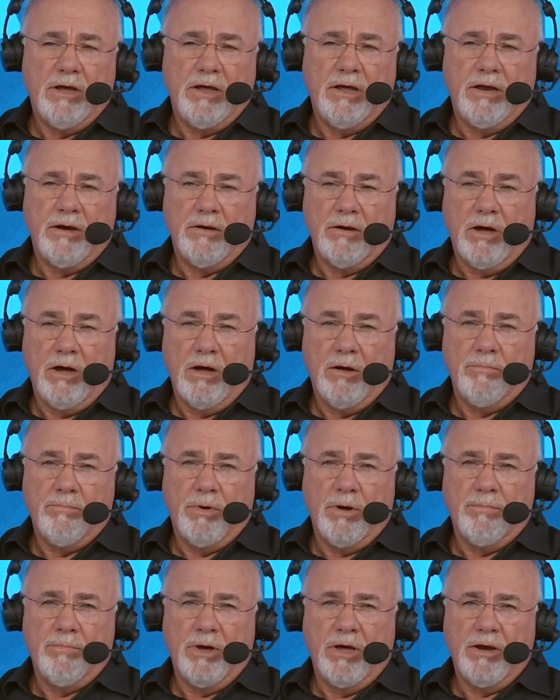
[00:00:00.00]
And uh,
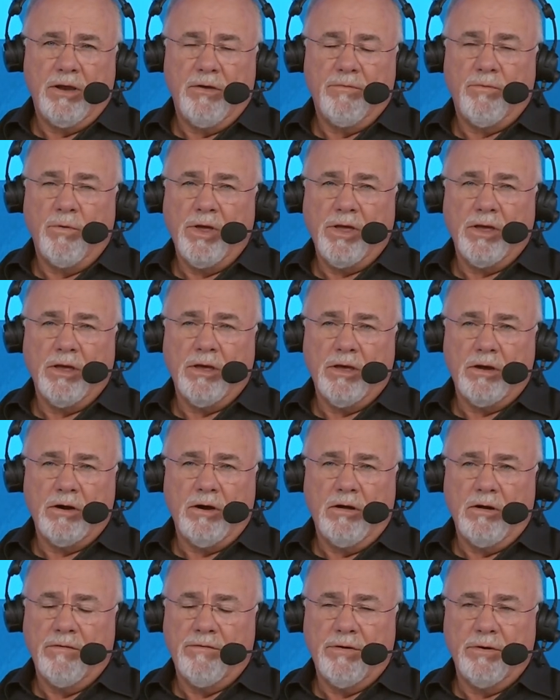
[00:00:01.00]
right. but but if we can get
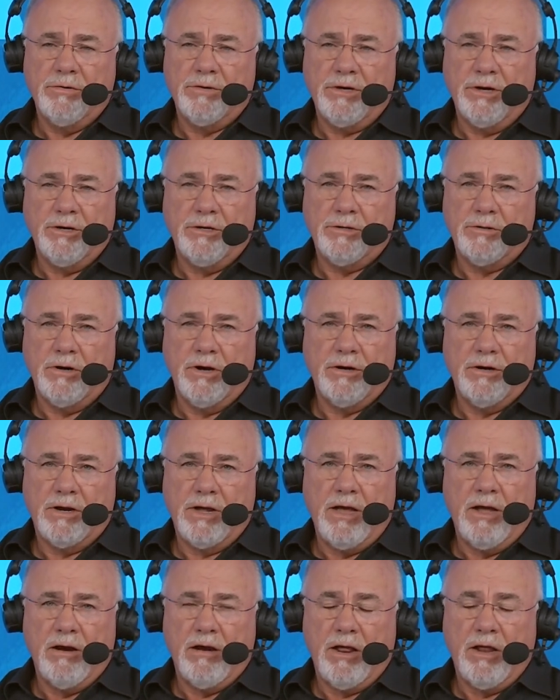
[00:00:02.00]
all of those things straightened
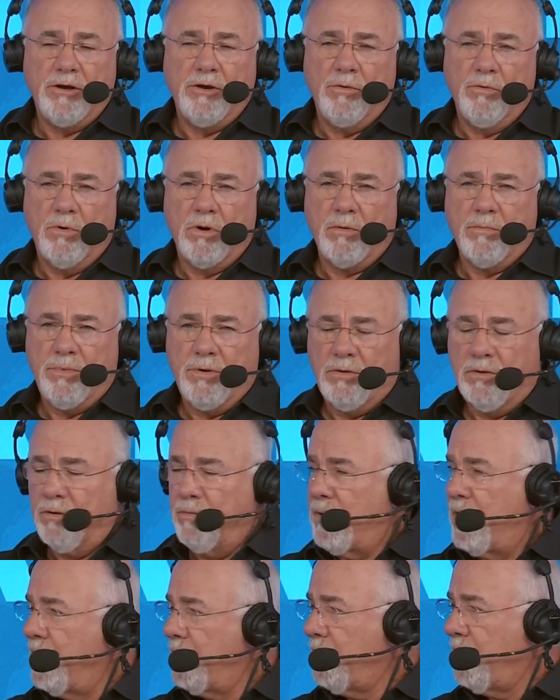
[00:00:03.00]
out, and you want to build
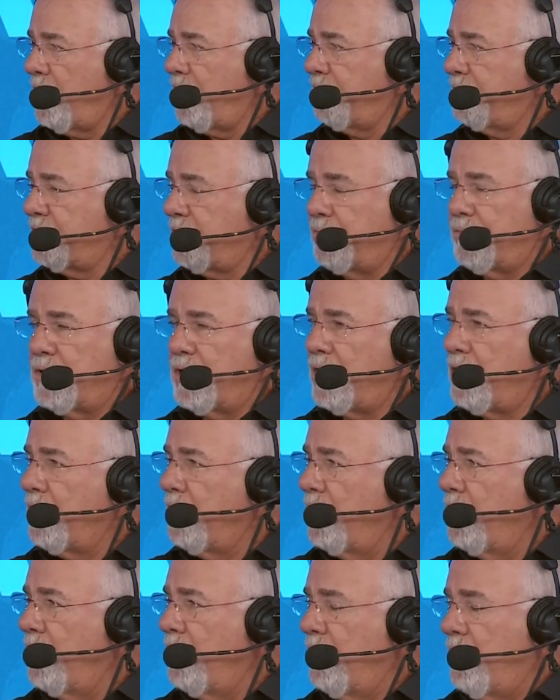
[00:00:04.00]
a man cave someday,
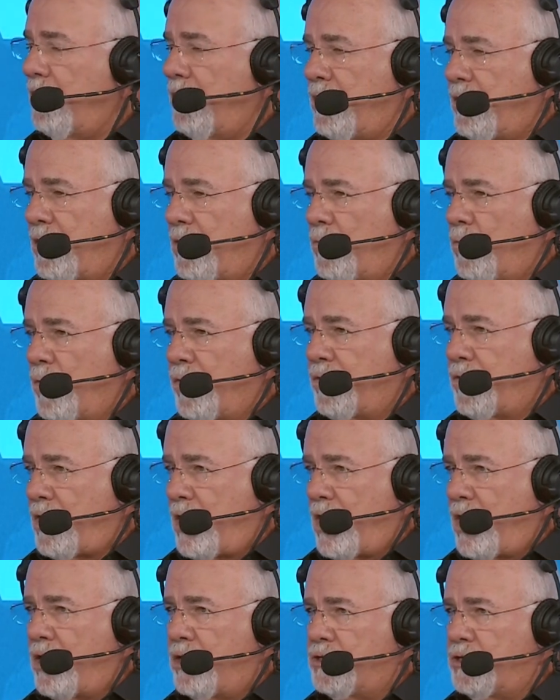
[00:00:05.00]
that with
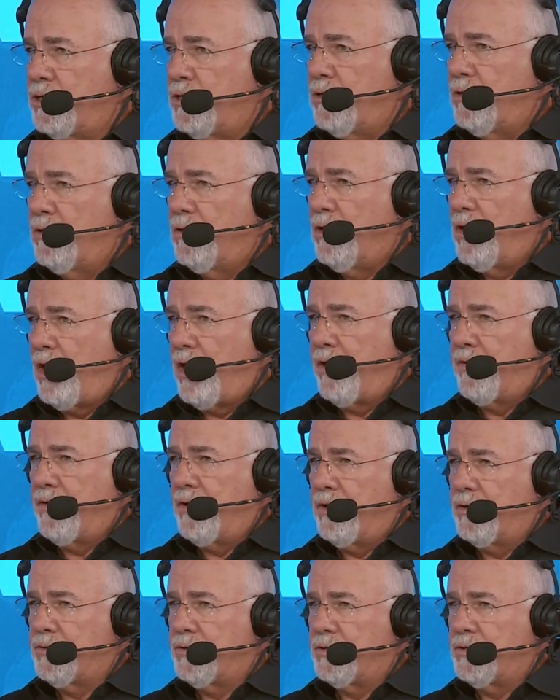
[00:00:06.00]
cash, and
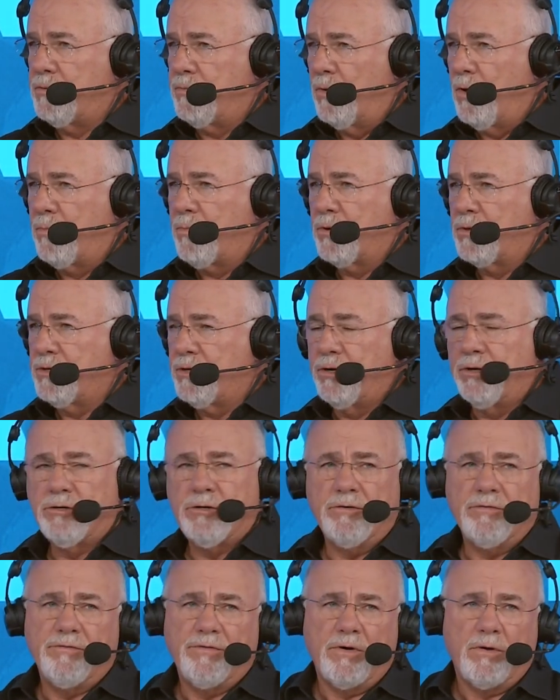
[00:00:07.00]
that is a small
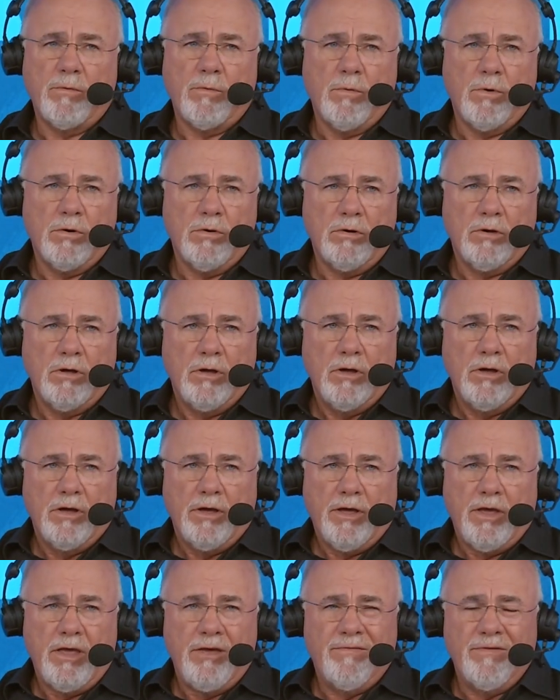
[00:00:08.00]
percentage of our world,
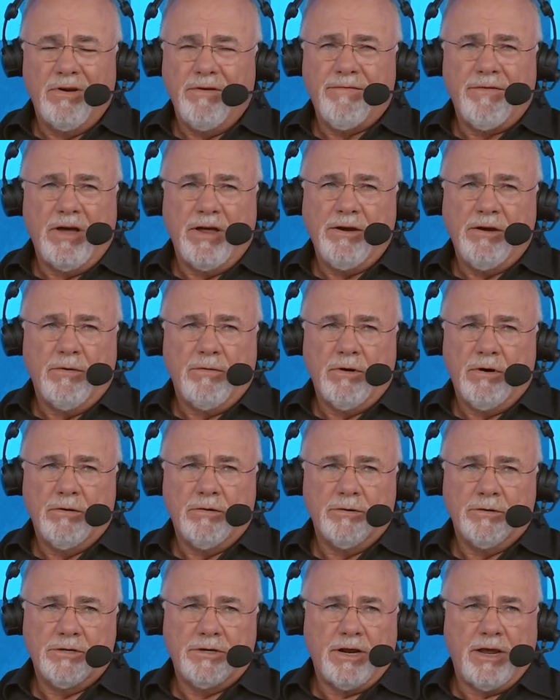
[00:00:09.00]
even if I don't
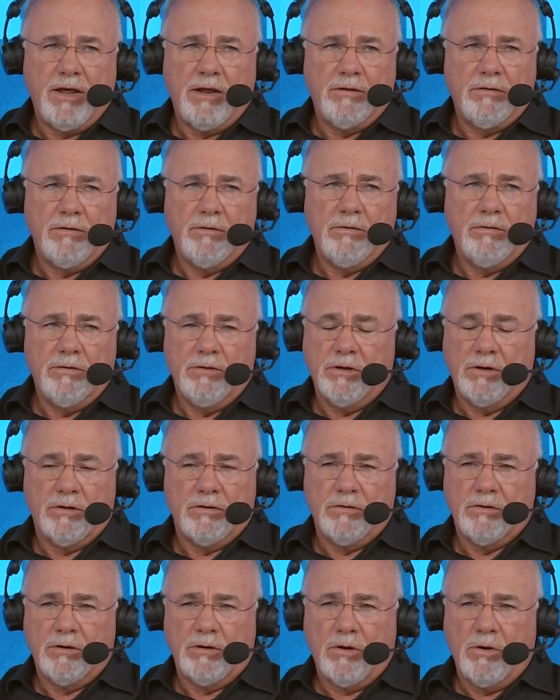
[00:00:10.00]
understand
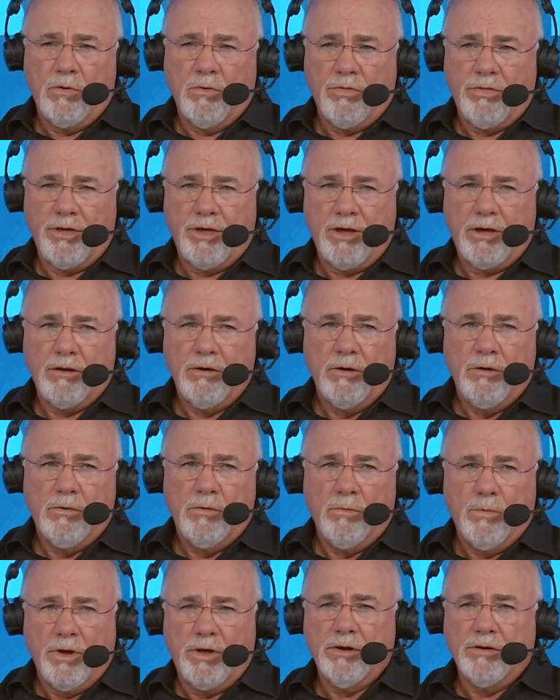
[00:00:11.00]
the the whole thing,
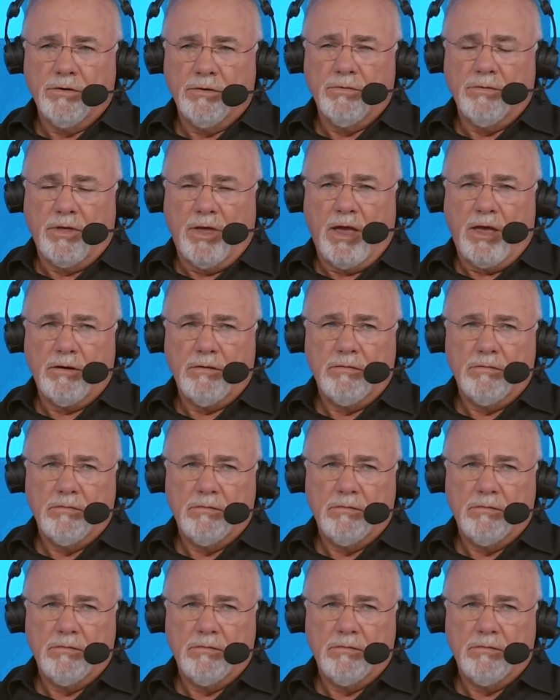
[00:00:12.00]
we can do that.